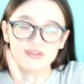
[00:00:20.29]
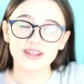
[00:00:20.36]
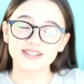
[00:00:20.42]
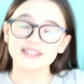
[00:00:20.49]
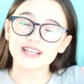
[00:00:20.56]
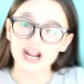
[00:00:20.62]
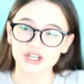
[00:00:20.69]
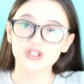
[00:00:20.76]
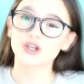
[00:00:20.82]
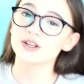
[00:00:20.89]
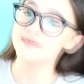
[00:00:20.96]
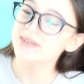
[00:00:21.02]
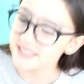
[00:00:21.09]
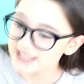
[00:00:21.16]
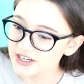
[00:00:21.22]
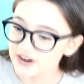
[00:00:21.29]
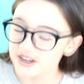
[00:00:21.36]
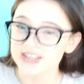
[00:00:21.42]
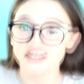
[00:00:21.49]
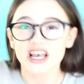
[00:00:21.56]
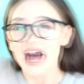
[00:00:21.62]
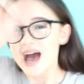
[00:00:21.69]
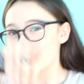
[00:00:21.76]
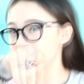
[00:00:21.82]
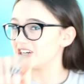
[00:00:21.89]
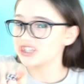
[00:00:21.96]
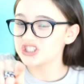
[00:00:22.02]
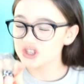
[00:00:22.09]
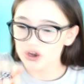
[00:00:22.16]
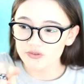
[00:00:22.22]
This is actually going to be serious. I'm
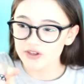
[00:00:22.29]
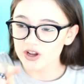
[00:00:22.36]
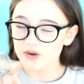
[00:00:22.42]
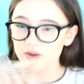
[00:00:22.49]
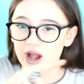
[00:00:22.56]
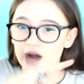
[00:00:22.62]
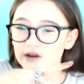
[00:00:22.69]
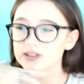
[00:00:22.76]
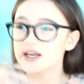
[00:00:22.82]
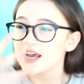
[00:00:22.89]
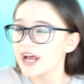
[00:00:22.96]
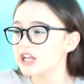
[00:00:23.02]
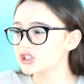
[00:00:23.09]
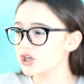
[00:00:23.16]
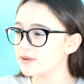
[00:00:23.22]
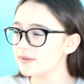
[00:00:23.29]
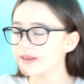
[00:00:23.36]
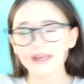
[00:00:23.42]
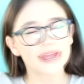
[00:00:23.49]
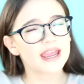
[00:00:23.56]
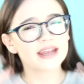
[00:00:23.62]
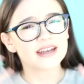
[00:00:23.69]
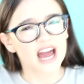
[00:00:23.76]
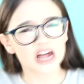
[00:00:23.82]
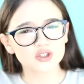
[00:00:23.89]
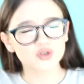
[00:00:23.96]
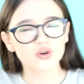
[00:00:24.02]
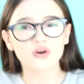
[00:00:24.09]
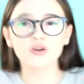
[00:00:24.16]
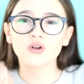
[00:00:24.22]
not just goofing around. It's going to be like a
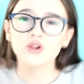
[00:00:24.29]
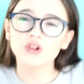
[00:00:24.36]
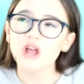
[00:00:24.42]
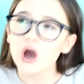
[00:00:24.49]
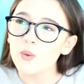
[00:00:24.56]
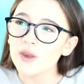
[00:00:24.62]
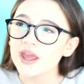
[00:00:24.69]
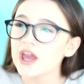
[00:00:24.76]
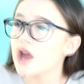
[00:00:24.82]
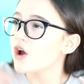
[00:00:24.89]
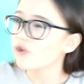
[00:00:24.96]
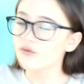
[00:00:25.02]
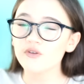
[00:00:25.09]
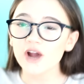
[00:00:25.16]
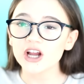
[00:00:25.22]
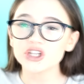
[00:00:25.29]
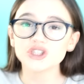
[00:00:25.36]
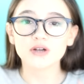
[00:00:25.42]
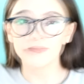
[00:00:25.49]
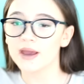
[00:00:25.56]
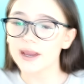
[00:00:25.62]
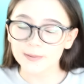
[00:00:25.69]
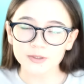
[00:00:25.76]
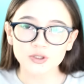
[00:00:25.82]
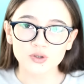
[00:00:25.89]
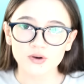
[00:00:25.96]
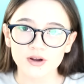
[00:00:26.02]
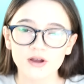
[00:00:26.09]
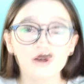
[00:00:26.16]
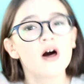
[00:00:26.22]
natural, glowy, fresh makeup
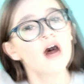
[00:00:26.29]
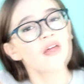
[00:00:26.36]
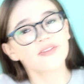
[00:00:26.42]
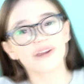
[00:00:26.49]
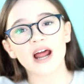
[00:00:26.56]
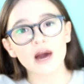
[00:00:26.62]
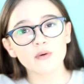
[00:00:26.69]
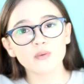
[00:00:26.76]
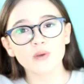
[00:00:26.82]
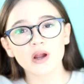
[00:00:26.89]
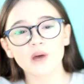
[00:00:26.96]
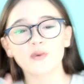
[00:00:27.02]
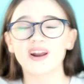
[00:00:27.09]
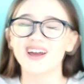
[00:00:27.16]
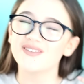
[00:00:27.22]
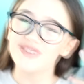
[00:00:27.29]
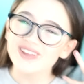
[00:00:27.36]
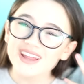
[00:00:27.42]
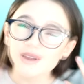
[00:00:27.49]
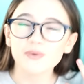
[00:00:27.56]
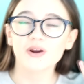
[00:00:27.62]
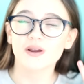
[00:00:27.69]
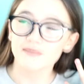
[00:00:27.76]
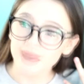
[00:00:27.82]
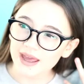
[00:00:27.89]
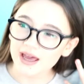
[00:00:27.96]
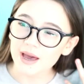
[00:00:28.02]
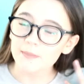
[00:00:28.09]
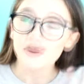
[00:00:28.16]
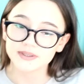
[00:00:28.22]
tutorial that I would wear when I feel like wearing
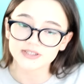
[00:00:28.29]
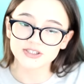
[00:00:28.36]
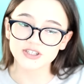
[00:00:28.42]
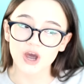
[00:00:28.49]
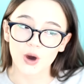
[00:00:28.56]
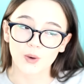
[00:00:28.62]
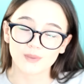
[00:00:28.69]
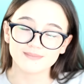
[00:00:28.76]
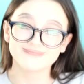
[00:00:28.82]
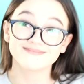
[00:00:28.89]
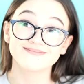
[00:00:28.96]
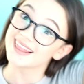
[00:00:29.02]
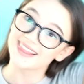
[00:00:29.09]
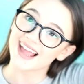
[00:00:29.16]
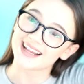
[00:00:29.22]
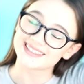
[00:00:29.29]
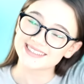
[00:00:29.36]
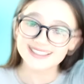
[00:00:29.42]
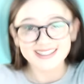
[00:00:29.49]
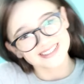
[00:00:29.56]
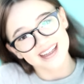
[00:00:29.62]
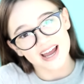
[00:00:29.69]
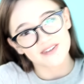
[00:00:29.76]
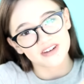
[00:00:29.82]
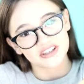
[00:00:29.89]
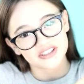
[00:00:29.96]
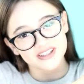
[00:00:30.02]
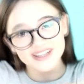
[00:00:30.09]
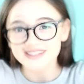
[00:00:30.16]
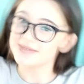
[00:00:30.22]
makeup. So, let's dive
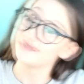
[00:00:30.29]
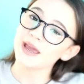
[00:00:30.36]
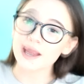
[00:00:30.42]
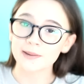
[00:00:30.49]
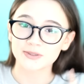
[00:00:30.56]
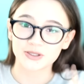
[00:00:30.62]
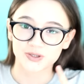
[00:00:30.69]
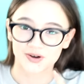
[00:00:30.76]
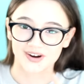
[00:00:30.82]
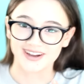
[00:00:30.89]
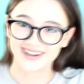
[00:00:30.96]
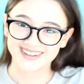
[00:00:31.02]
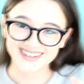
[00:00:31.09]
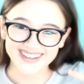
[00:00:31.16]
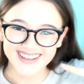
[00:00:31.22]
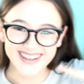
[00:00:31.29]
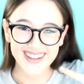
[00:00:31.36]
into this makeup tutorial.